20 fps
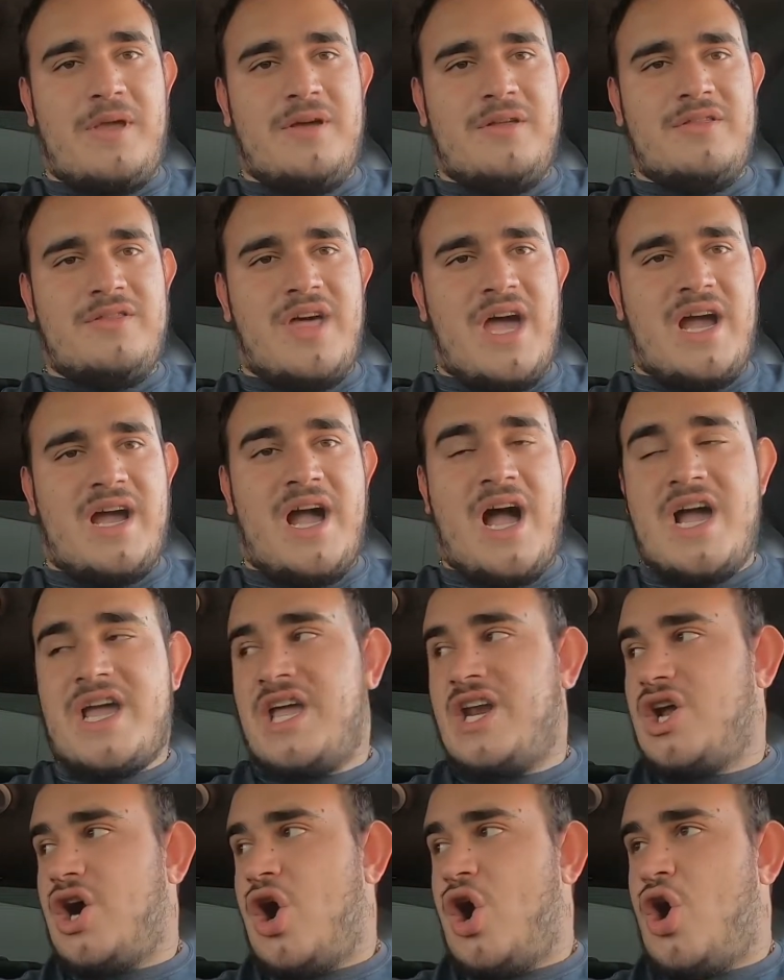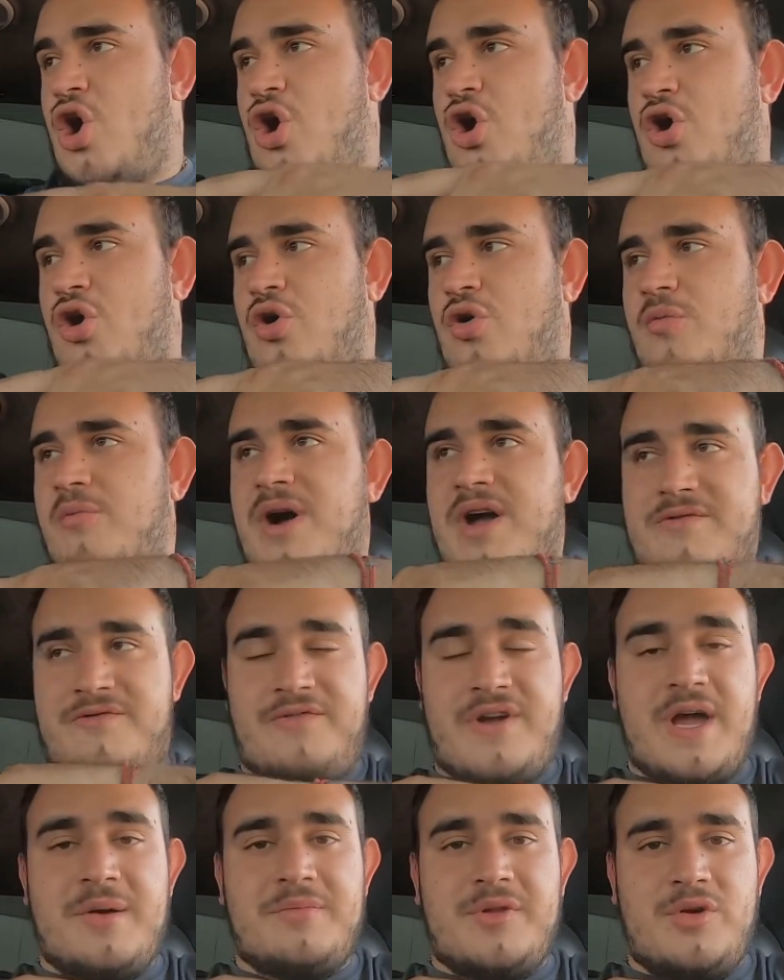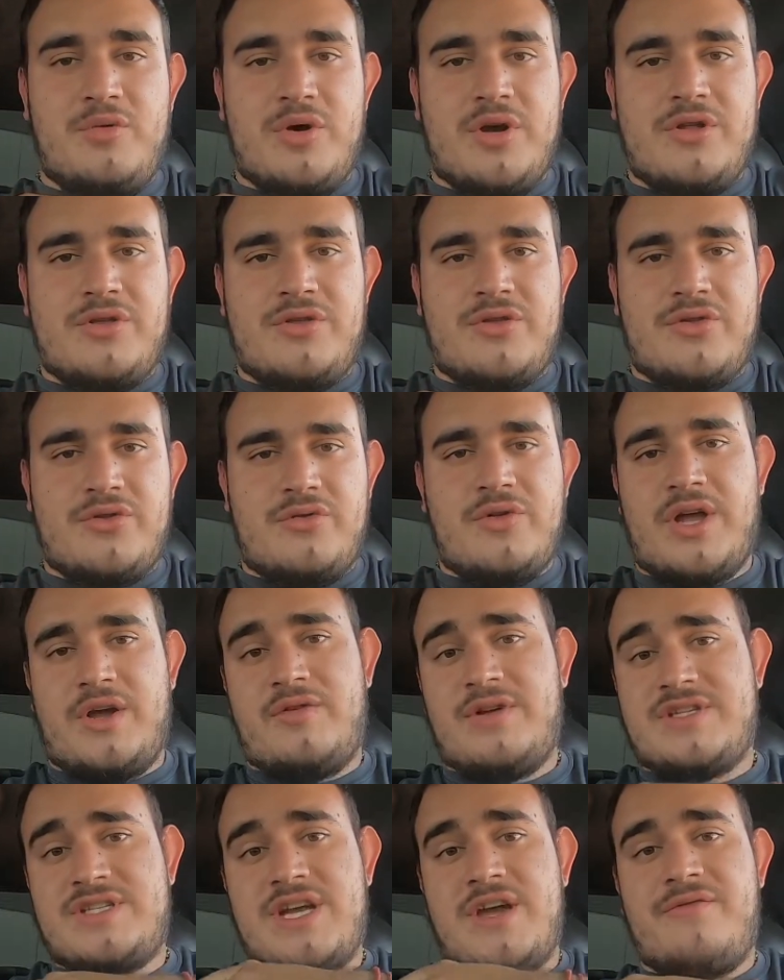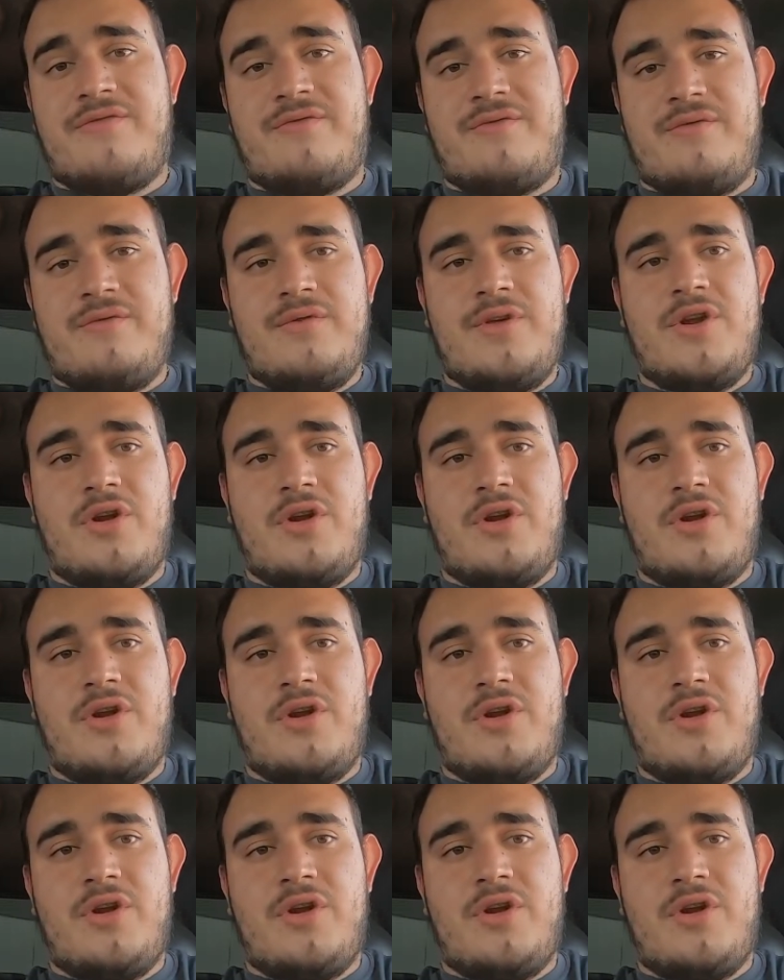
that I can haul my family with, like, let's say if